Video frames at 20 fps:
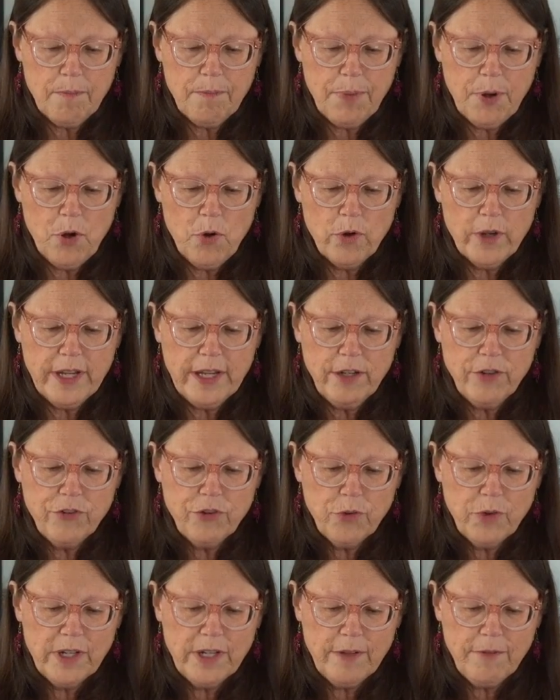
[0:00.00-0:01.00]
poke
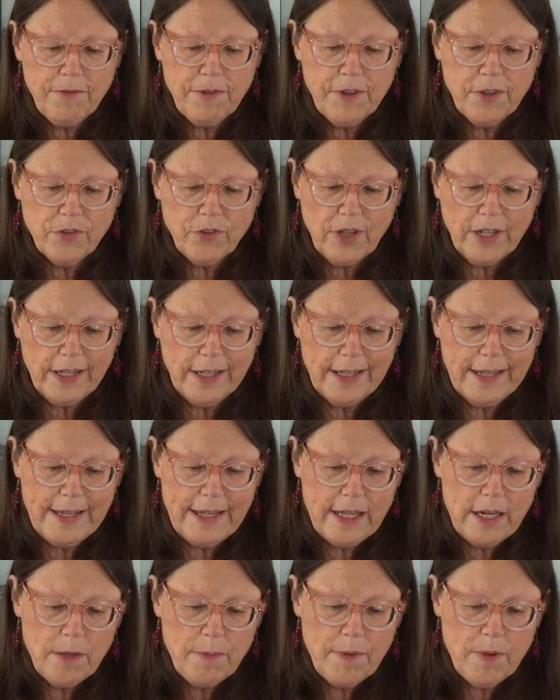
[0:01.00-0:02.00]
into it, it feels a
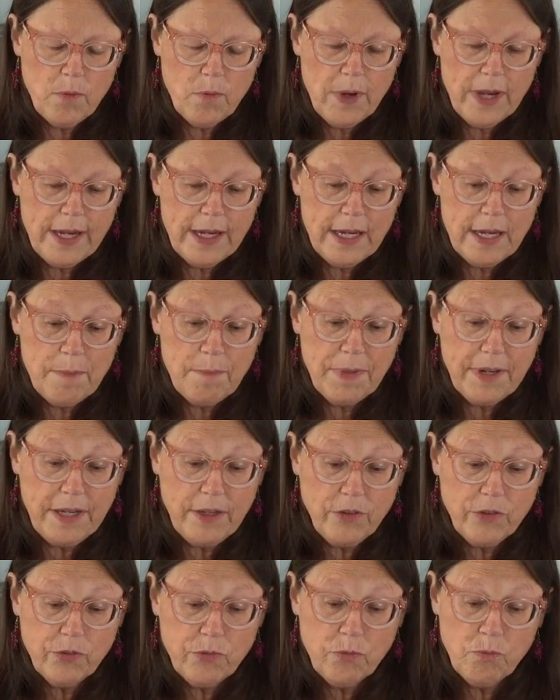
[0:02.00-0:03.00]
little bit ready, but
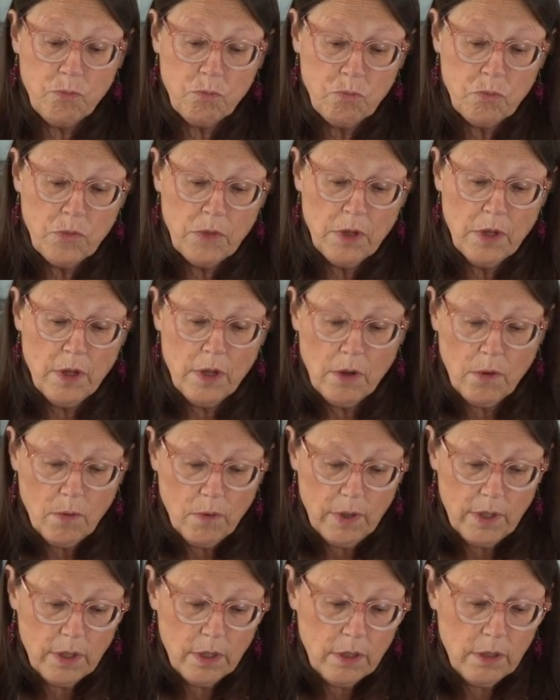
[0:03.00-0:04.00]
it's,
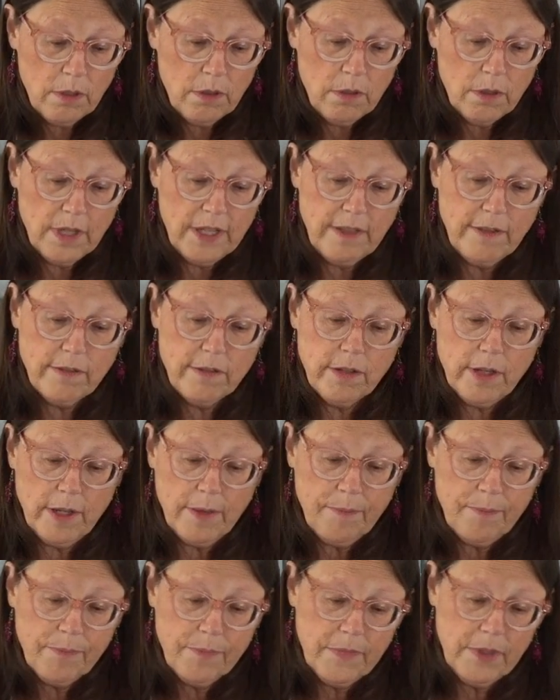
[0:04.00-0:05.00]
well, let's see.
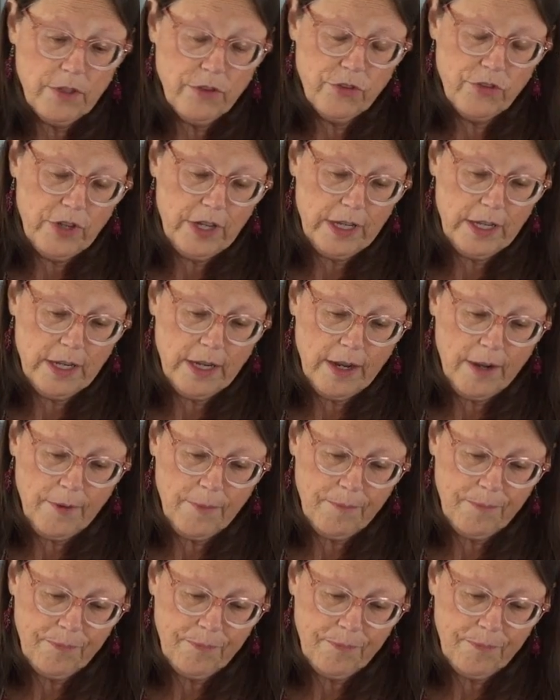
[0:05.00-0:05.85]
Let's take it out.